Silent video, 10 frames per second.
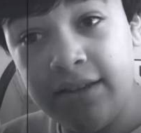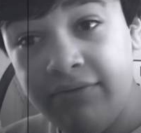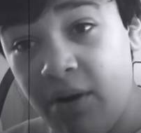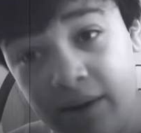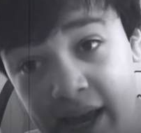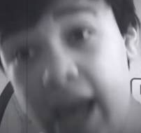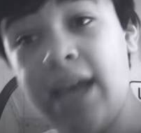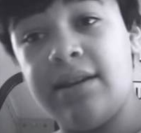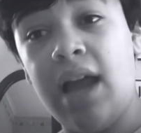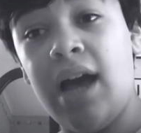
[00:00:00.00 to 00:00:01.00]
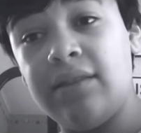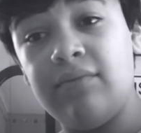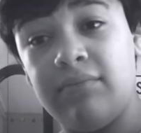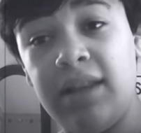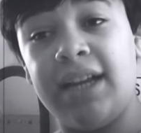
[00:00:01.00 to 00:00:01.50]
48,
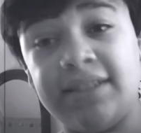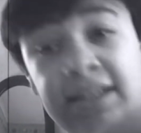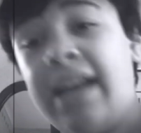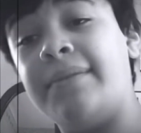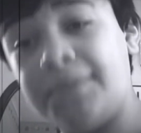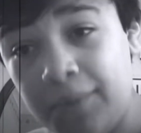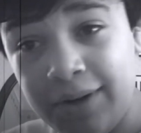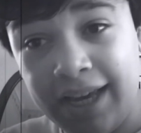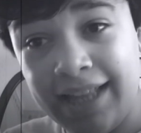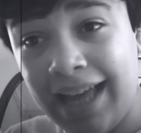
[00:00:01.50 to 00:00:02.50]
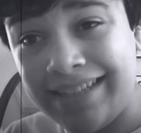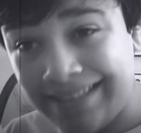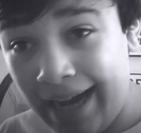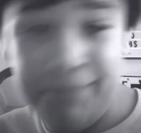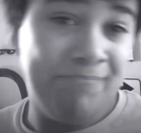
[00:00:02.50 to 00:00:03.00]
not like I said it was 48 last time.